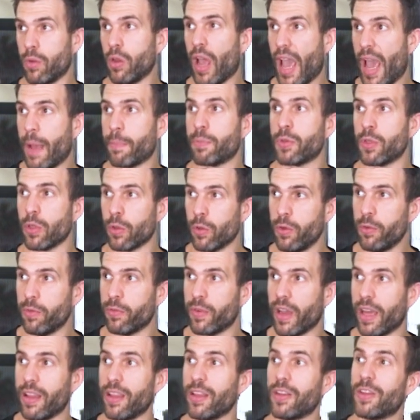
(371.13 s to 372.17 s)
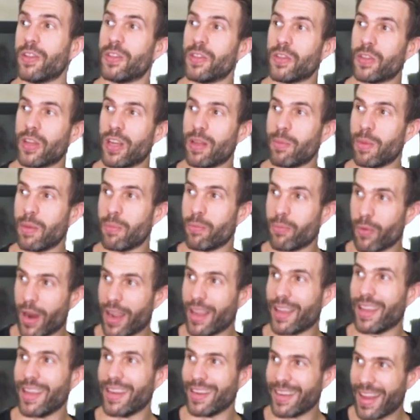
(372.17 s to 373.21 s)
you know, absolute failure, because it's going to be
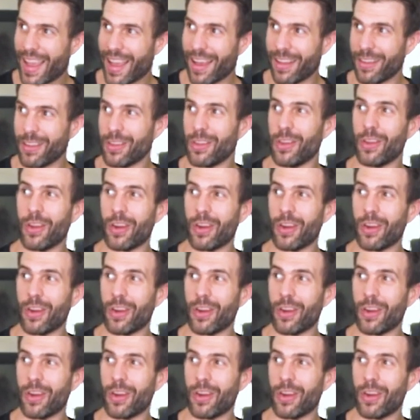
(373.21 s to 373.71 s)
breaking down.